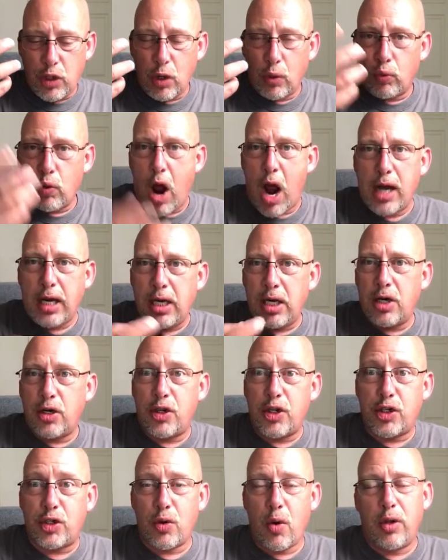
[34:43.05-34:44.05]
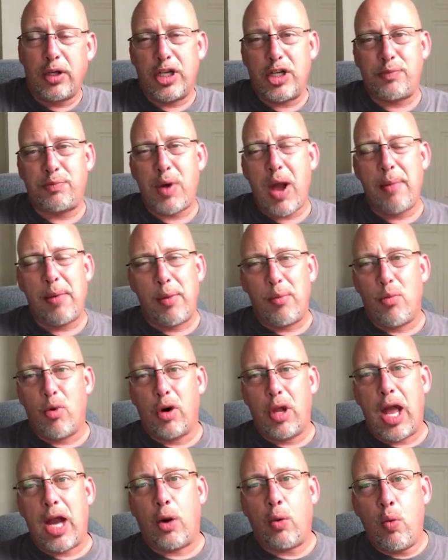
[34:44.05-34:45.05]
you know rotting into the soil, and it's probably
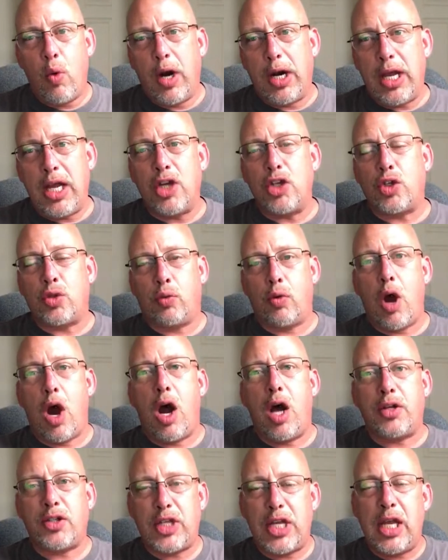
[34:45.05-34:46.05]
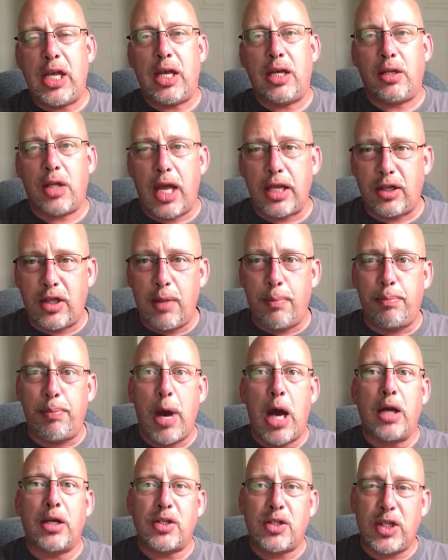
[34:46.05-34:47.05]
more like what it draws in, like the
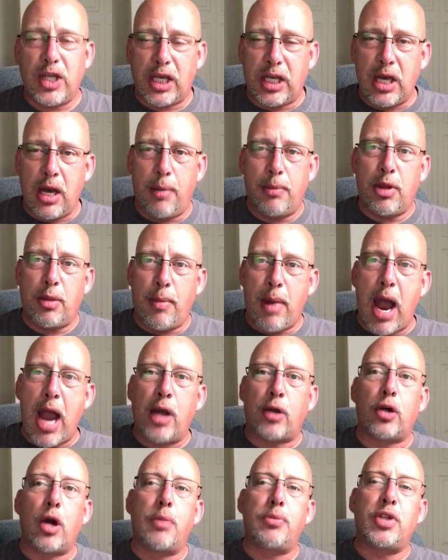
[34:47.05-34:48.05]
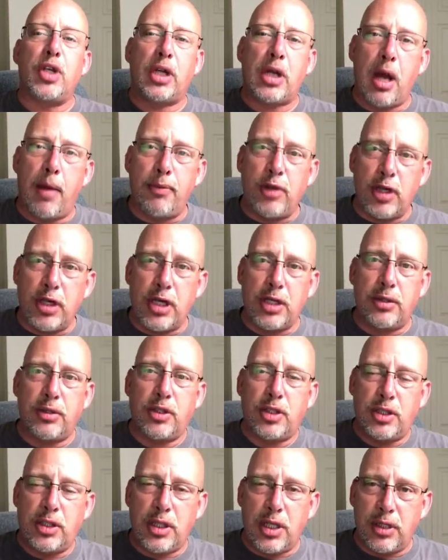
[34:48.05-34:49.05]
bugs that come and the microbes that come that
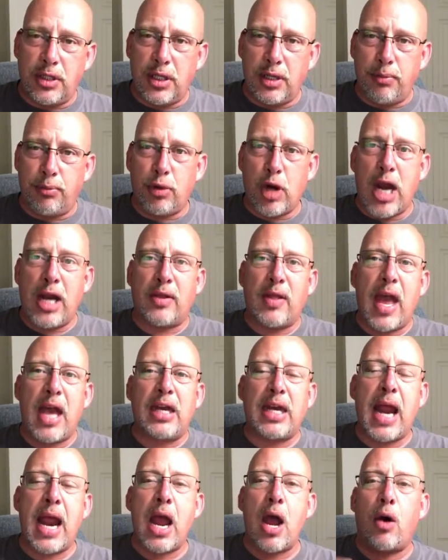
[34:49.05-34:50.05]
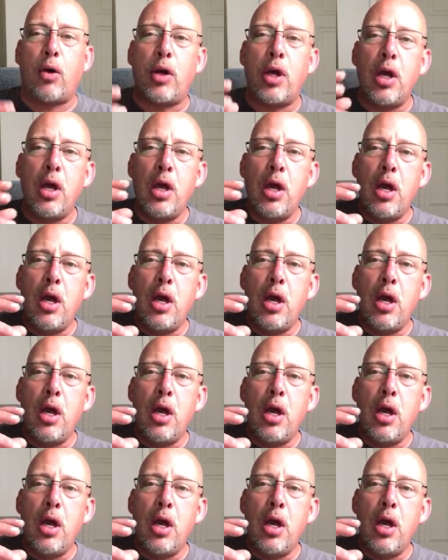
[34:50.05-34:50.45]
that, that break that down,